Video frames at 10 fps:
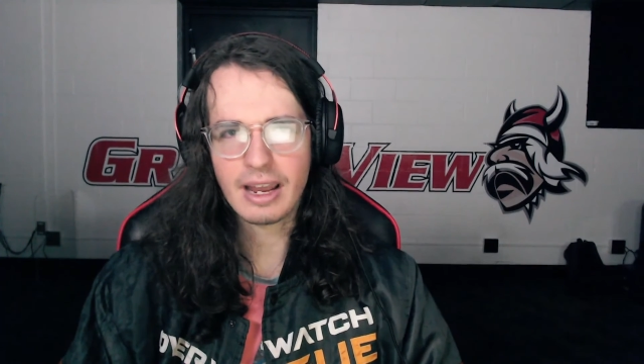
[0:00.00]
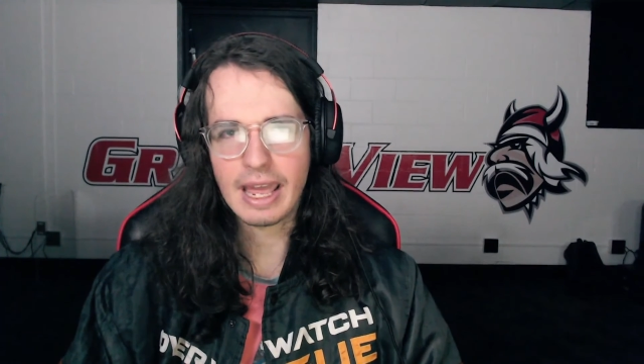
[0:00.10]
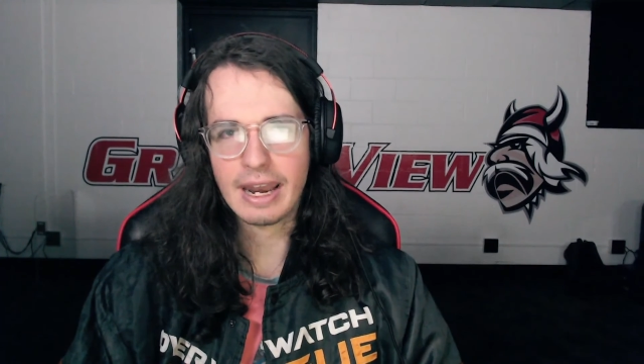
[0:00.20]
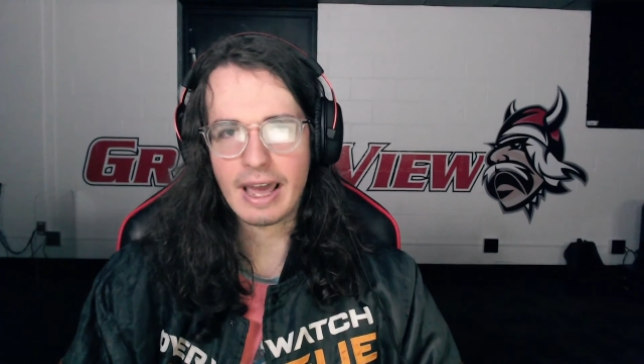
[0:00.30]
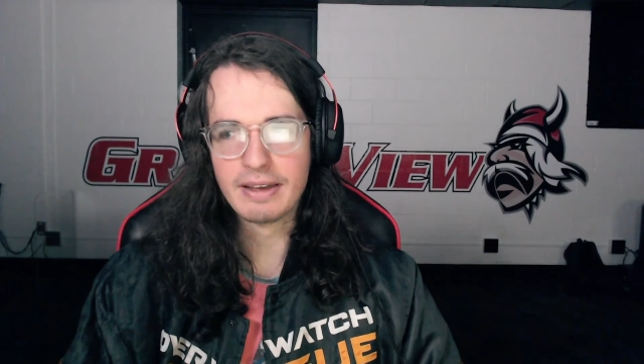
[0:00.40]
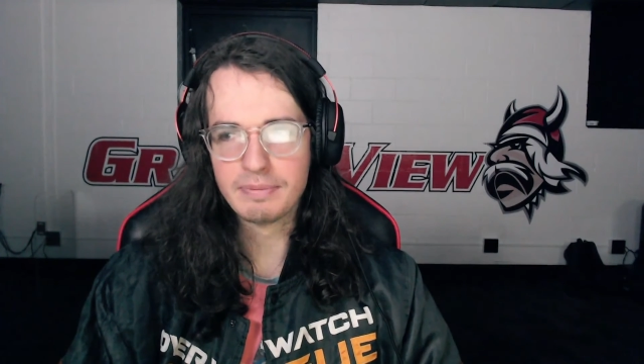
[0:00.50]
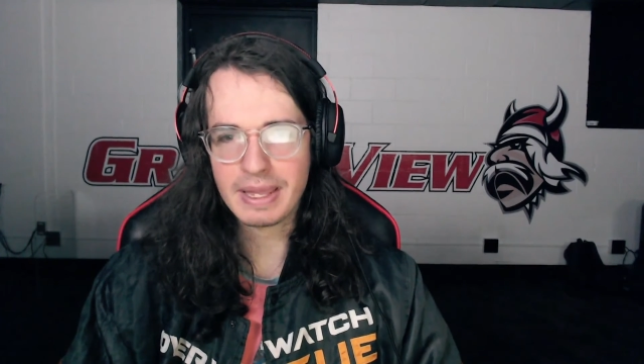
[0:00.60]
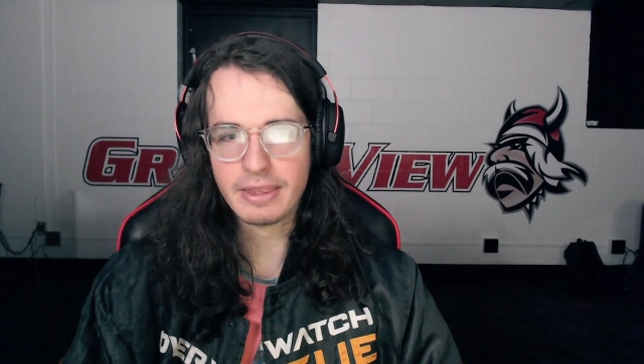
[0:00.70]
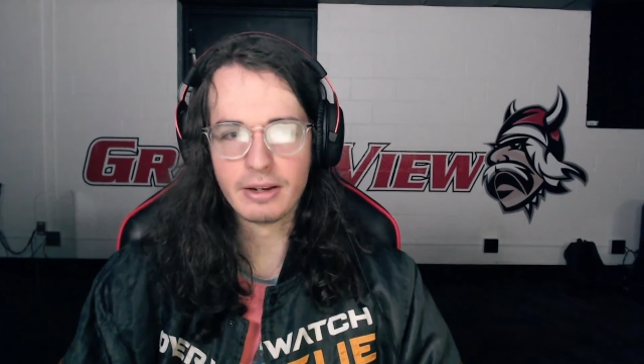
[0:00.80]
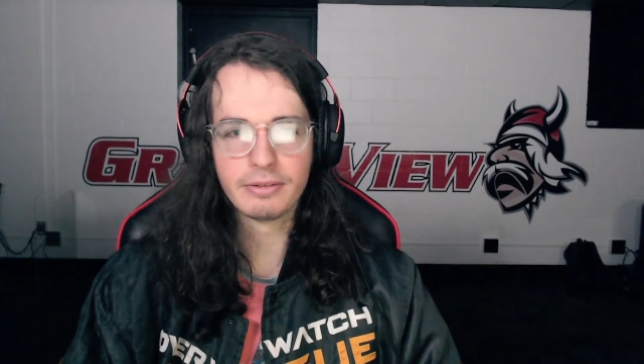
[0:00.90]
And I've
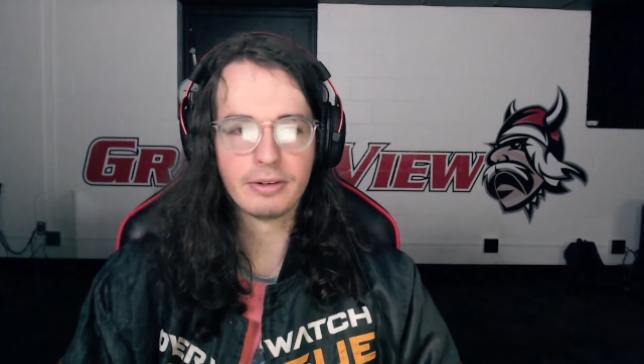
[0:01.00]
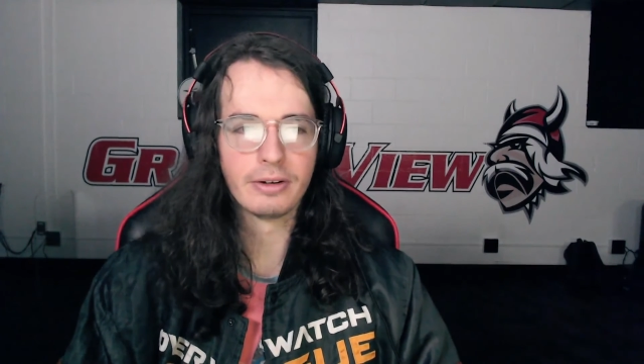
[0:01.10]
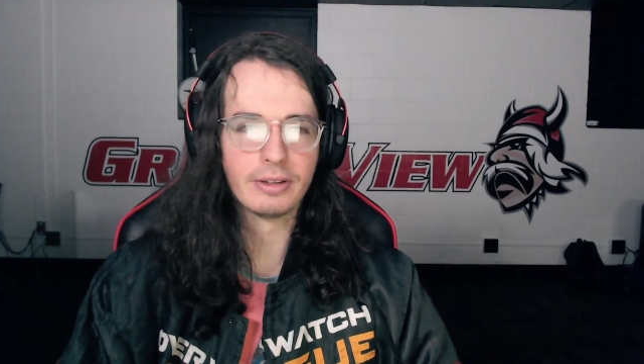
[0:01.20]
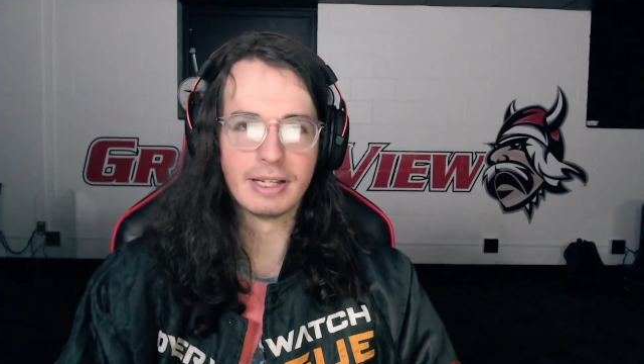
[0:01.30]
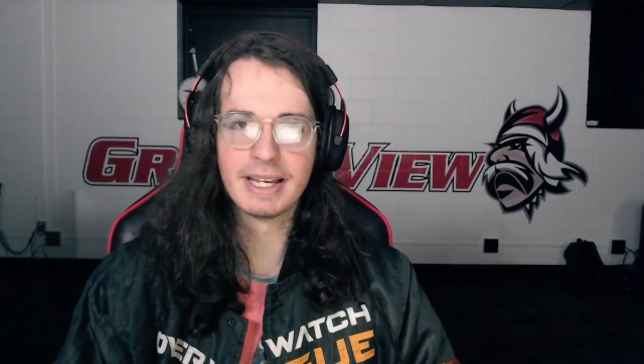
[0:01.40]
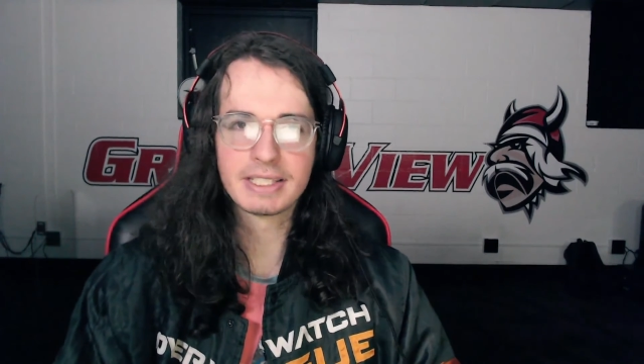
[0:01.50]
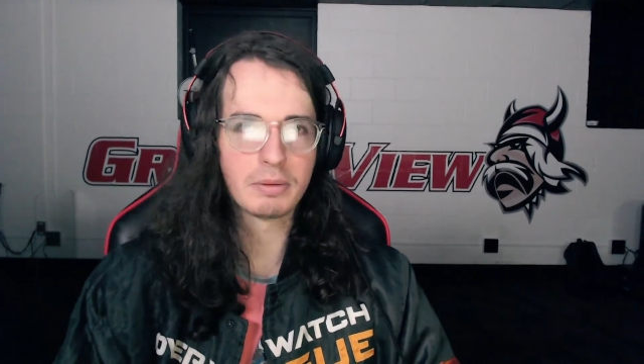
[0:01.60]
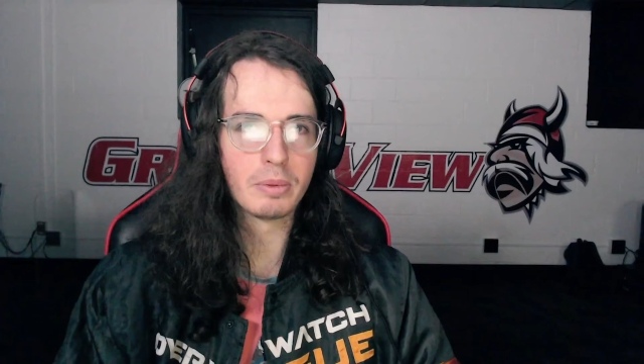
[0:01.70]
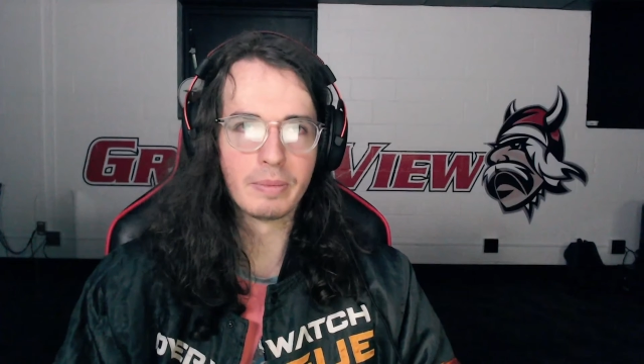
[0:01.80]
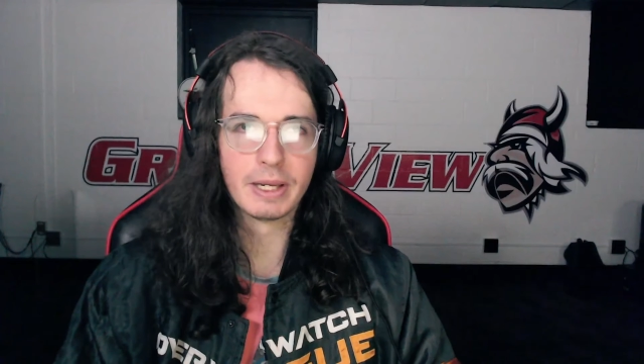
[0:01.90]
been there for the last
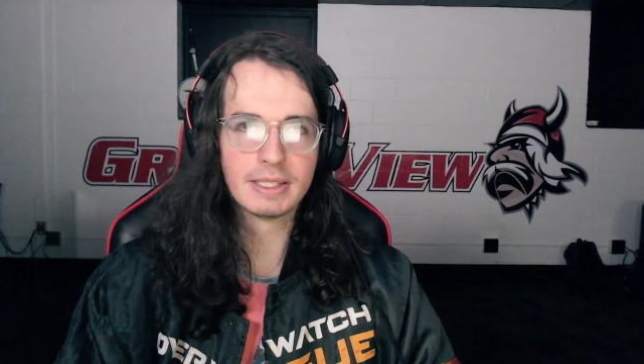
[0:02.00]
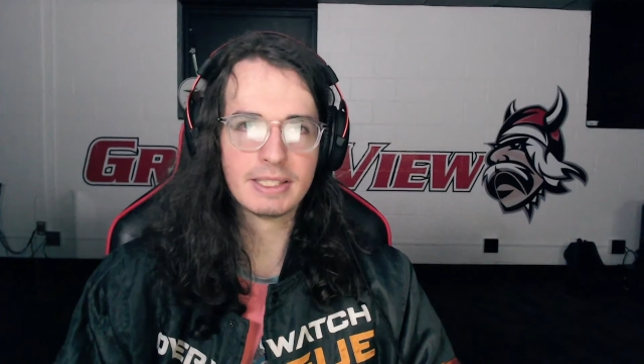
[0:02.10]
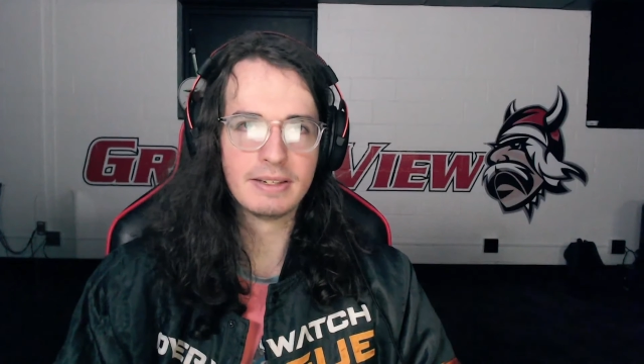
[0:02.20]
couple months.